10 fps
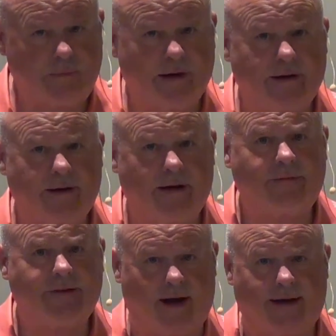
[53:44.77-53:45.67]
with the Spirit
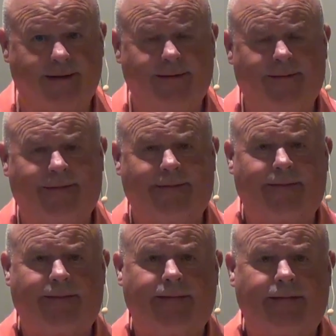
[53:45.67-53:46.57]
of God.
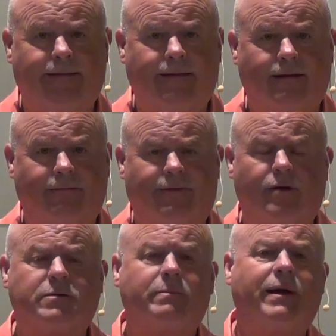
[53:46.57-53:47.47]
And
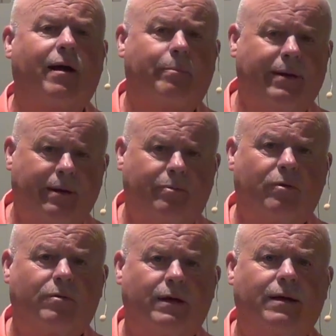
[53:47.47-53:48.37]
folks, may our
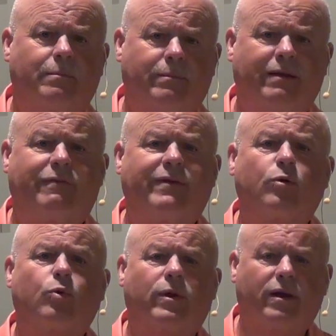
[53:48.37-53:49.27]
people be
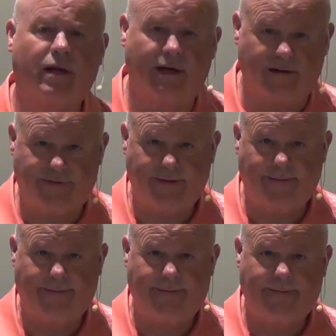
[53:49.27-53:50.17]
filled with love.
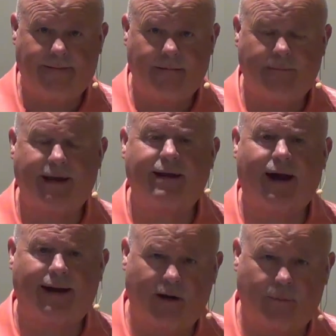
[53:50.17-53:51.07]
May
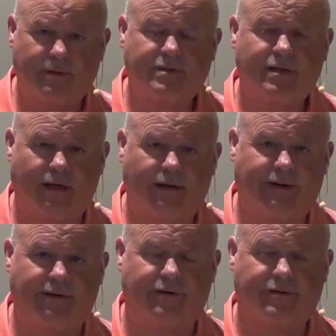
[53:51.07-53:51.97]
God help us to
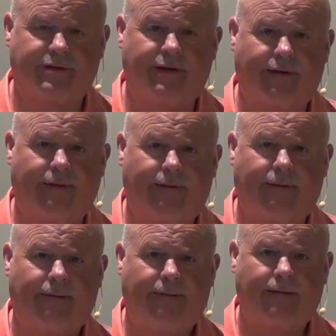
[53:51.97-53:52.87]
love others.
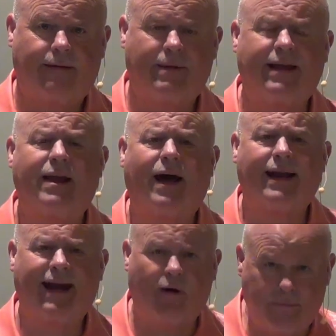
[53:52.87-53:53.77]
May
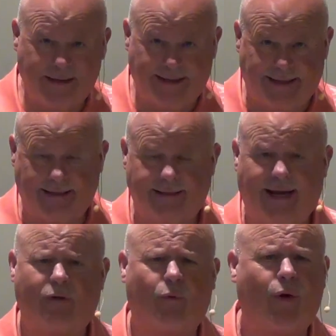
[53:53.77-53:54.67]
God help me
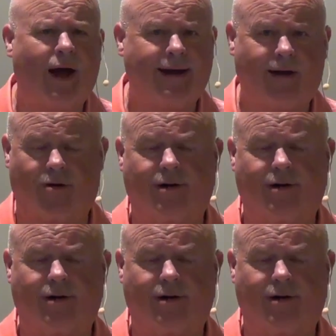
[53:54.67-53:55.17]
to have a right